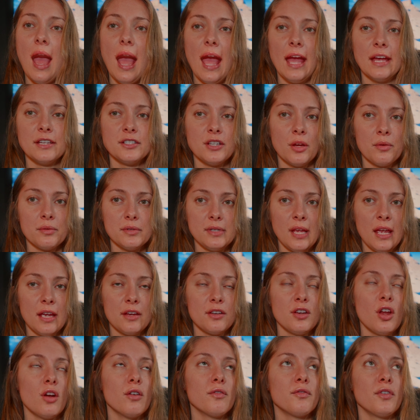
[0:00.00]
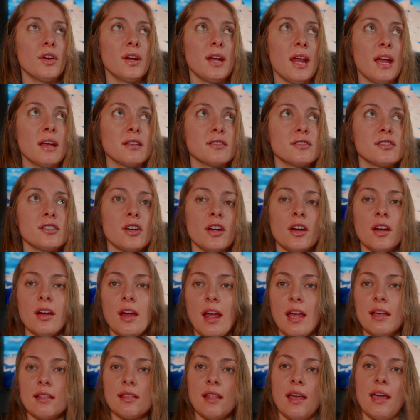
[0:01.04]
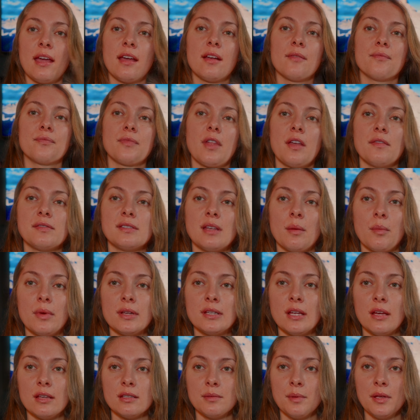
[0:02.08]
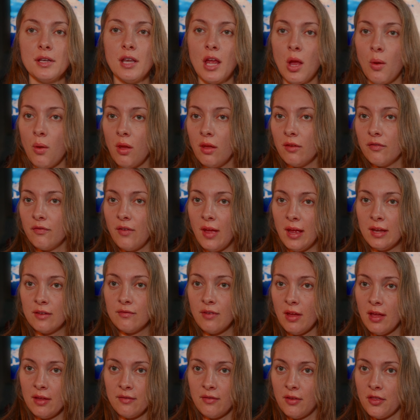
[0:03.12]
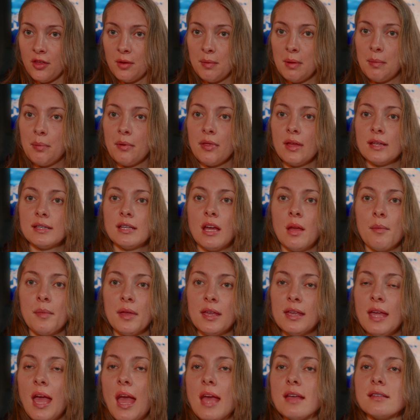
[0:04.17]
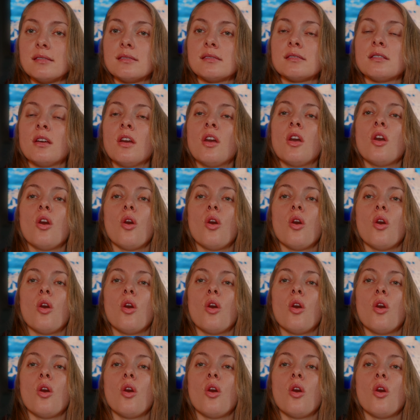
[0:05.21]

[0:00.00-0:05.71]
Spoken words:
I don't take no for an answer. And like if someone tells me no, I'll find 5 other people that tell me yes.